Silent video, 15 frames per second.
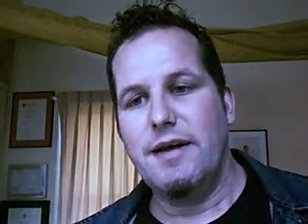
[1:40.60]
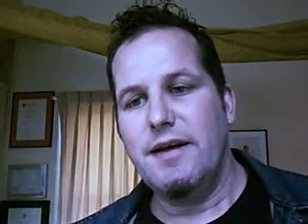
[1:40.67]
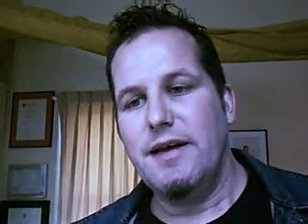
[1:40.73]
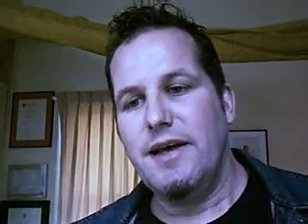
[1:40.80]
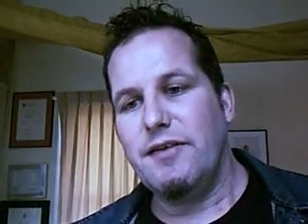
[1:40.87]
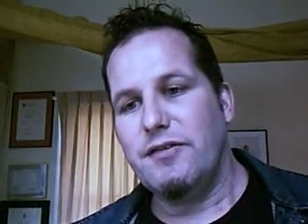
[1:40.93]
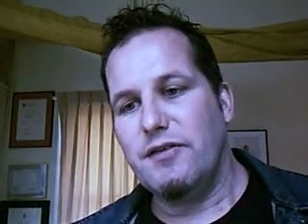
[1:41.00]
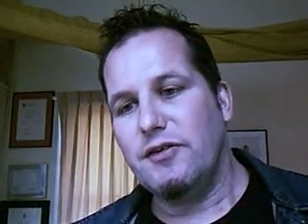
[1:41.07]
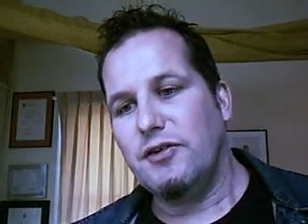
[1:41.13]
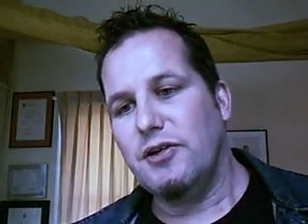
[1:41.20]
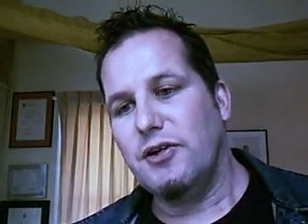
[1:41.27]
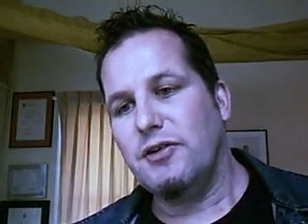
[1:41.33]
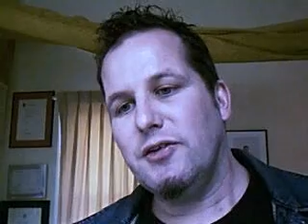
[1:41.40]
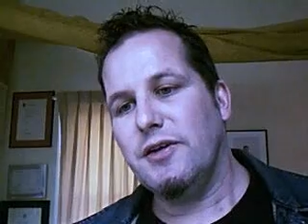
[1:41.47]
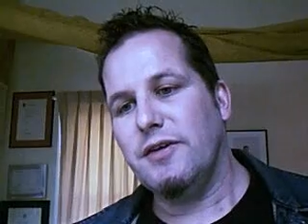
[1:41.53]

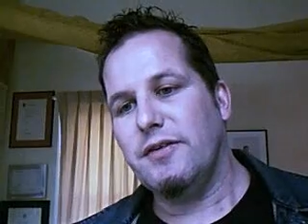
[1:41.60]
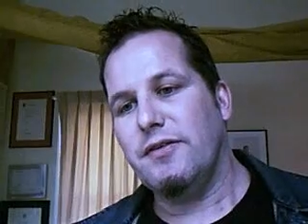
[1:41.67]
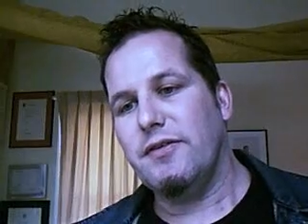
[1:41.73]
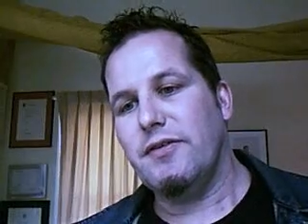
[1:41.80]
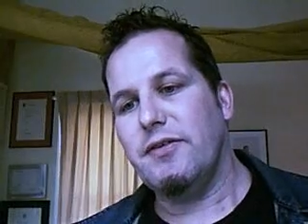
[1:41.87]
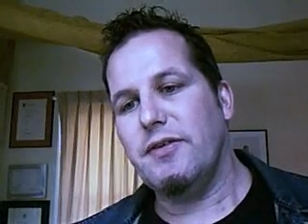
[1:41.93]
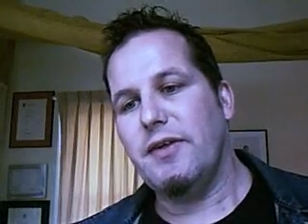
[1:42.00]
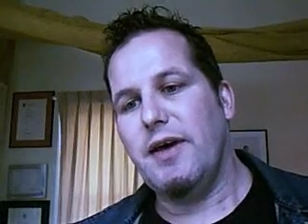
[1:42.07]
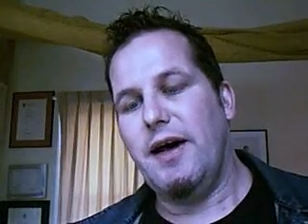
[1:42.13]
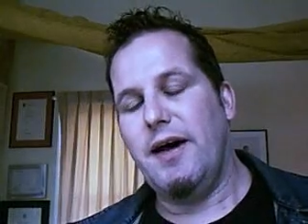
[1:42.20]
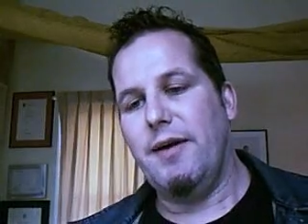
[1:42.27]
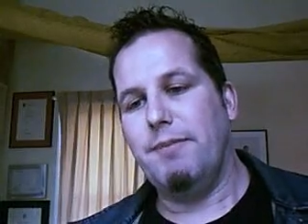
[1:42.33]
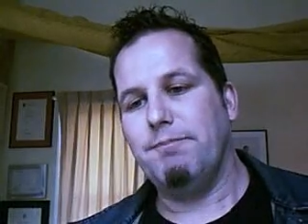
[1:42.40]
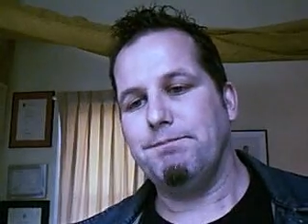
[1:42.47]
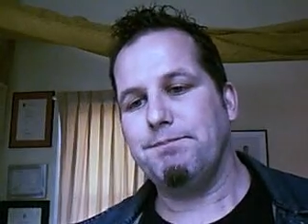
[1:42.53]
institutions
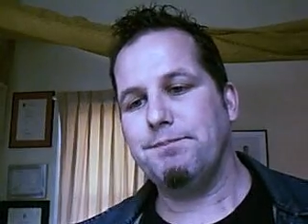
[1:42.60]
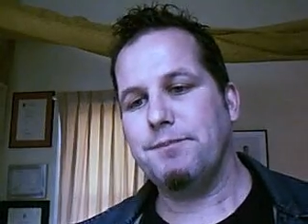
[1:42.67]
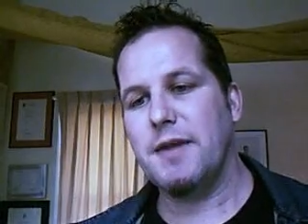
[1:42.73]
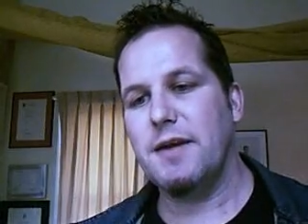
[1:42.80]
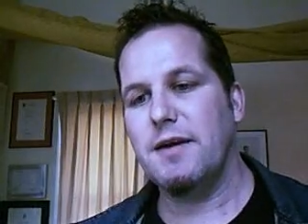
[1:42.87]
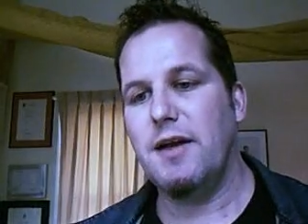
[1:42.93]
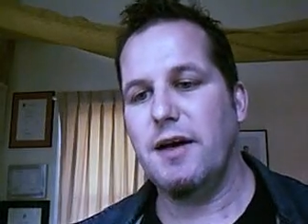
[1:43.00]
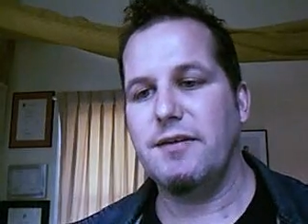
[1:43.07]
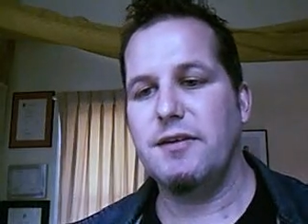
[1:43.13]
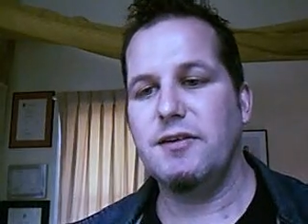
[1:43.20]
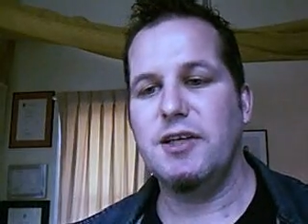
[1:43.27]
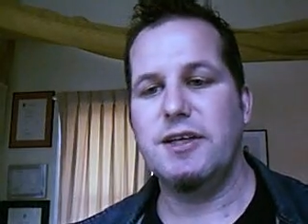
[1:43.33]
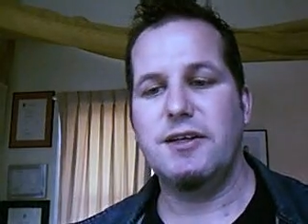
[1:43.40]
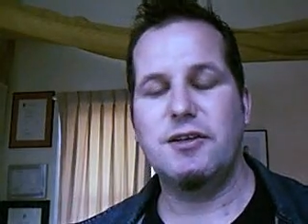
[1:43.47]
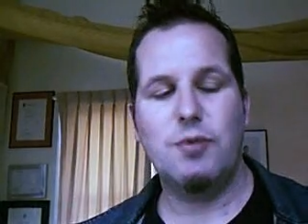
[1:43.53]
like the
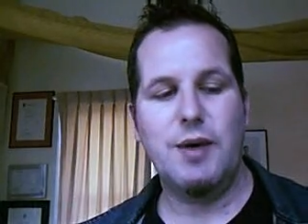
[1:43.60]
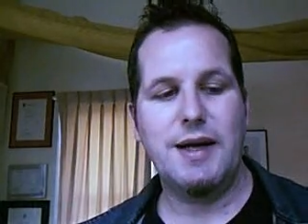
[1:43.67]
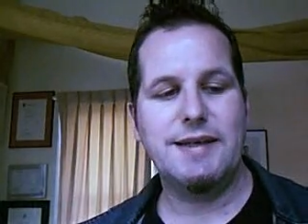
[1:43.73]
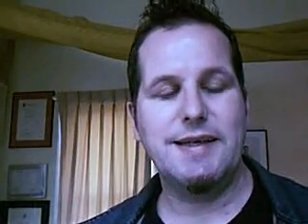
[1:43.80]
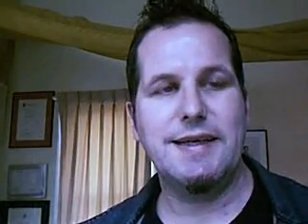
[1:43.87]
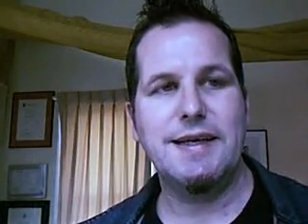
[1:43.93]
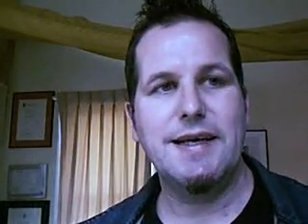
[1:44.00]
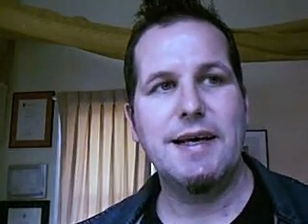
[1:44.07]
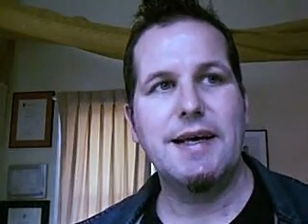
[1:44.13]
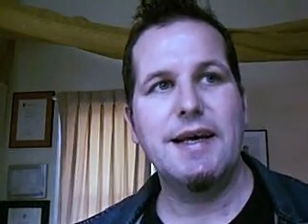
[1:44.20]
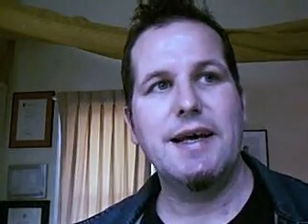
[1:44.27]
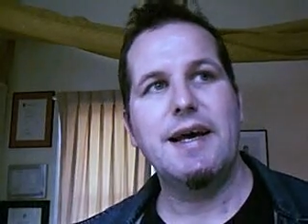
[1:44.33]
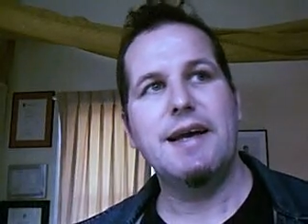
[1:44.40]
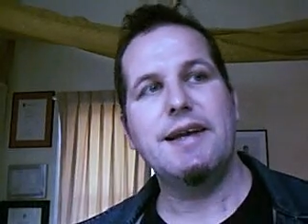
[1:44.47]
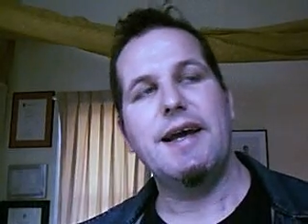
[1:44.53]
G20.
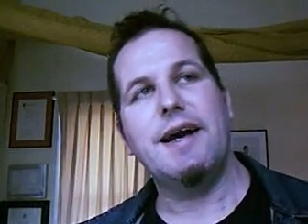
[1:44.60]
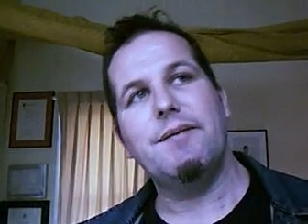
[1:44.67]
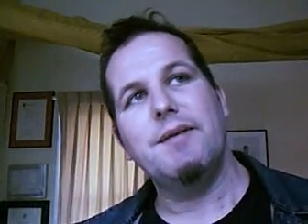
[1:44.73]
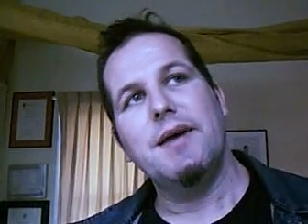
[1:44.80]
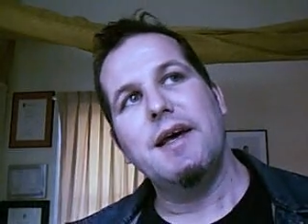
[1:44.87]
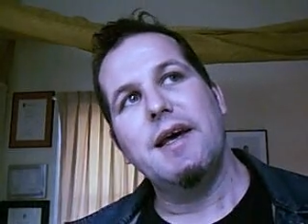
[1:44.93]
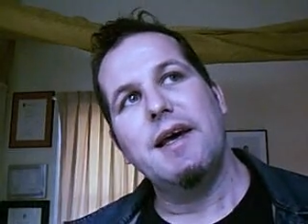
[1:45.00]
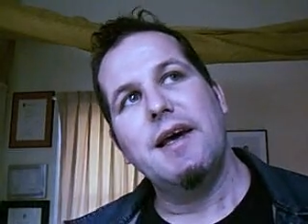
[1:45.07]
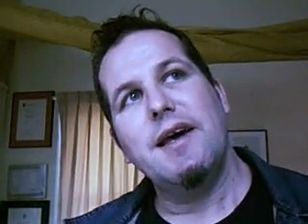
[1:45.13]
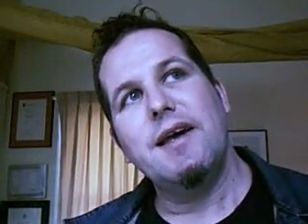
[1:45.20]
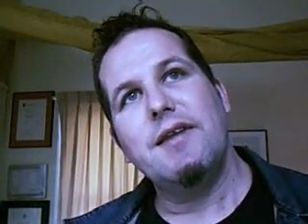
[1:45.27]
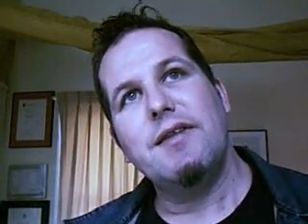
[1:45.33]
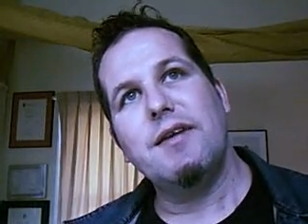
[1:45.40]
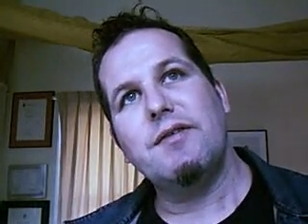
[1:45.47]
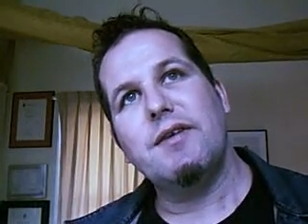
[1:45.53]
Now,
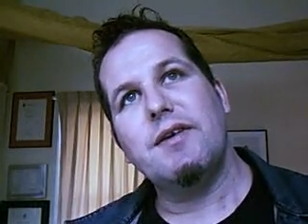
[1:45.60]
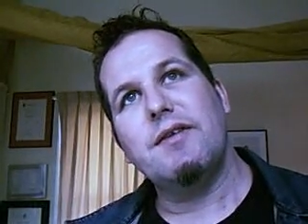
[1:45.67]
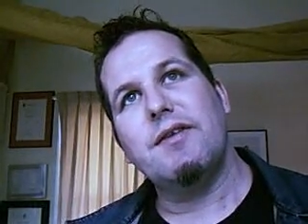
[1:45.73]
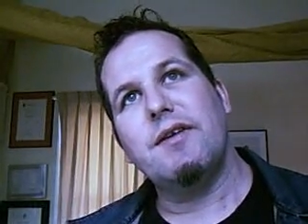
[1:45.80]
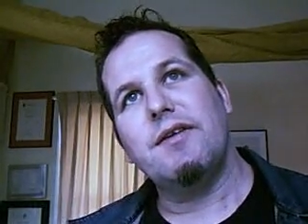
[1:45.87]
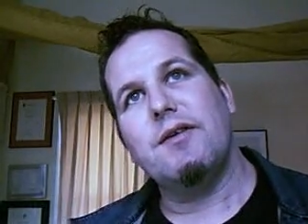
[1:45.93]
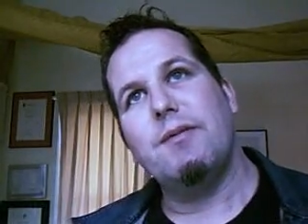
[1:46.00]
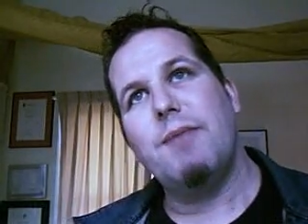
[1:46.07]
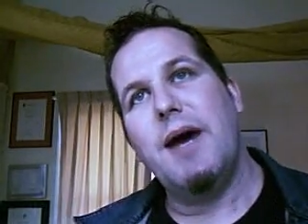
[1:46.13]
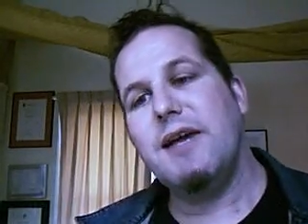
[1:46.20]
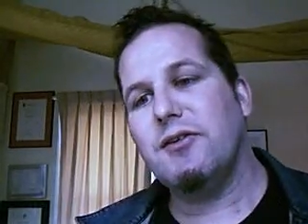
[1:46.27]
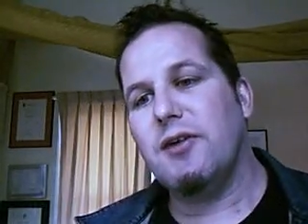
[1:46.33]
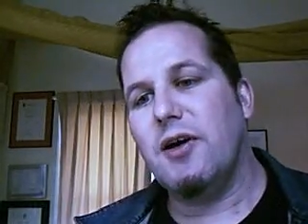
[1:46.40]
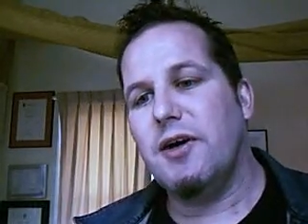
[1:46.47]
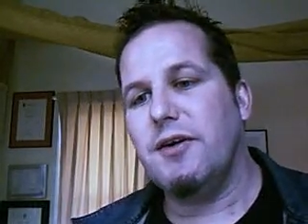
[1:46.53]
the
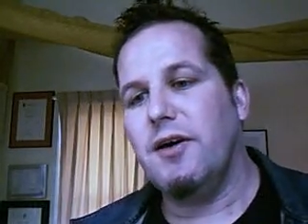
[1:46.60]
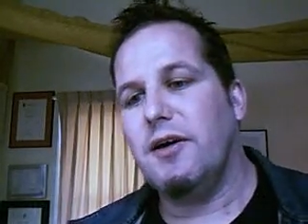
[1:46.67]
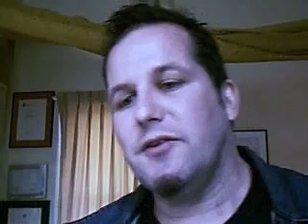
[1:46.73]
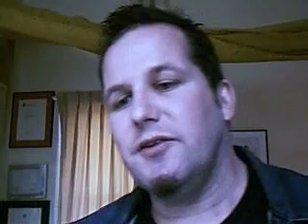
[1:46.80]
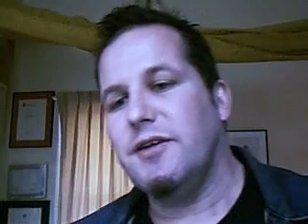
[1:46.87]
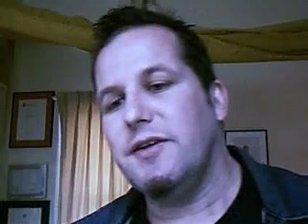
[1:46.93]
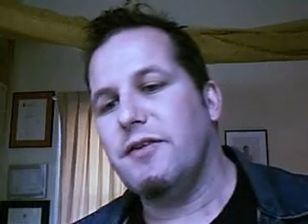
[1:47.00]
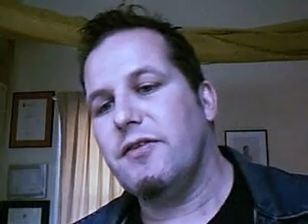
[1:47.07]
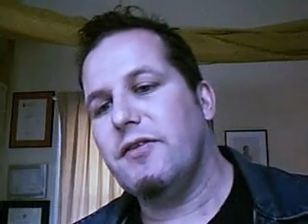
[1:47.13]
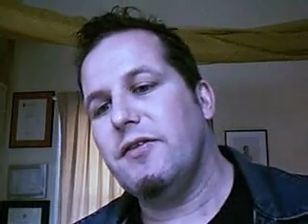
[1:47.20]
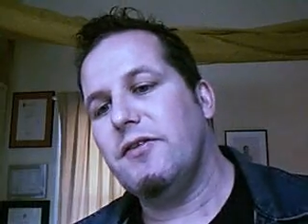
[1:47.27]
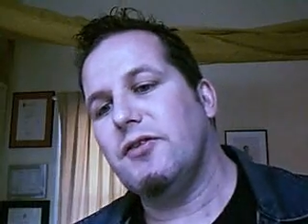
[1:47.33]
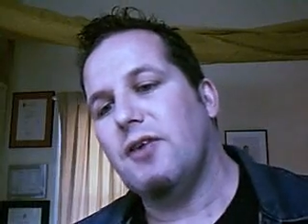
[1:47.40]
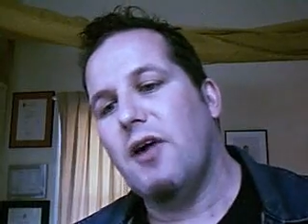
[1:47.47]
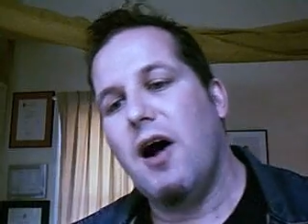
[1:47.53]
major ideology that's
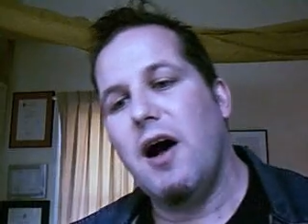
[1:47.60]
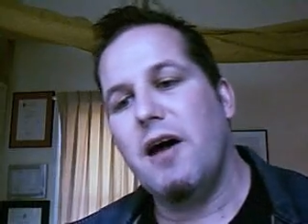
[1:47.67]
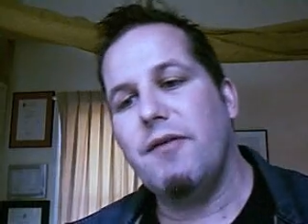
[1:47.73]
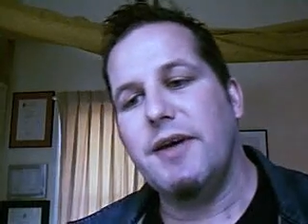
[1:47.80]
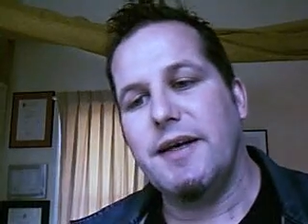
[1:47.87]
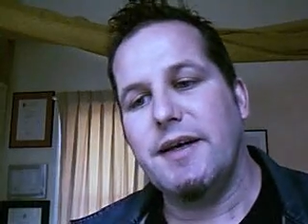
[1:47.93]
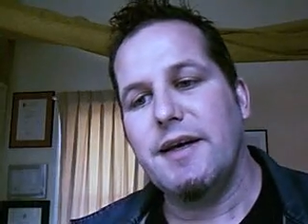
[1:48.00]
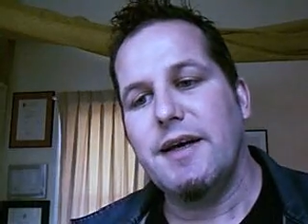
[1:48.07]
driving